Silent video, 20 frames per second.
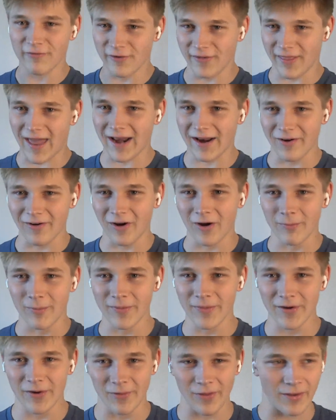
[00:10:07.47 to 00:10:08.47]
for that at all,
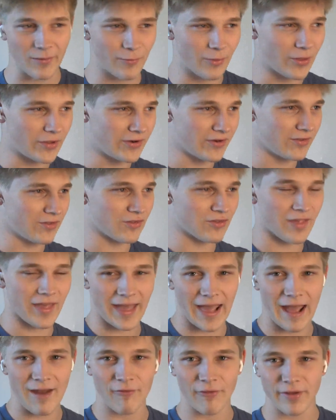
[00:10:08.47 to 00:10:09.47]
but they're like willing to just like
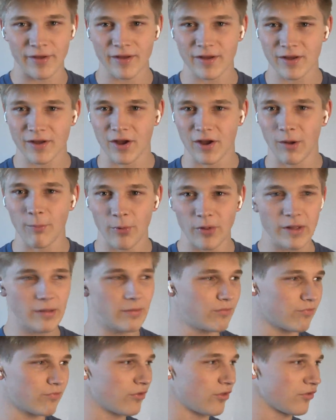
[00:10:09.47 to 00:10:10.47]
have like
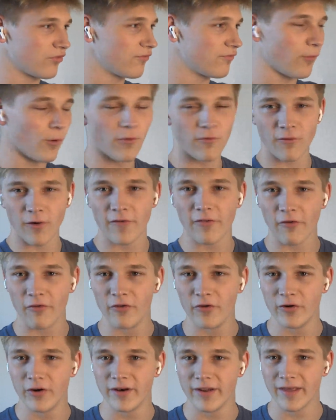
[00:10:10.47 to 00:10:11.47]
complete just full frontal
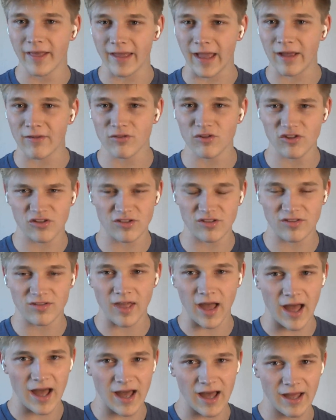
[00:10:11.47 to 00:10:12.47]
nudity. Like I just
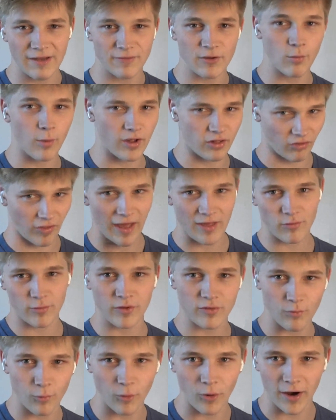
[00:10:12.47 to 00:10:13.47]
if you watched last
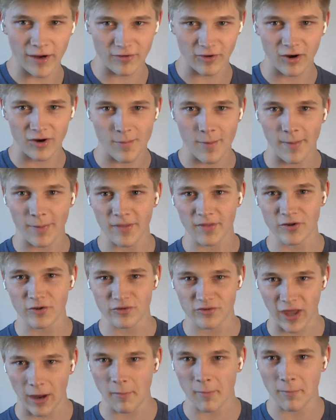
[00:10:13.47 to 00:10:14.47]
week's War, I talked about the new
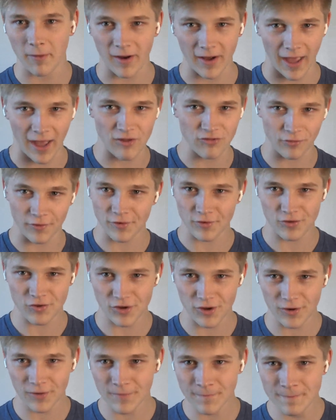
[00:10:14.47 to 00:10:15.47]
Cyberpunk Edge Runners
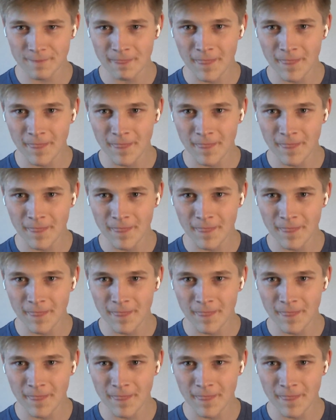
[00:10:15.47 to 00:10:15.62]
show.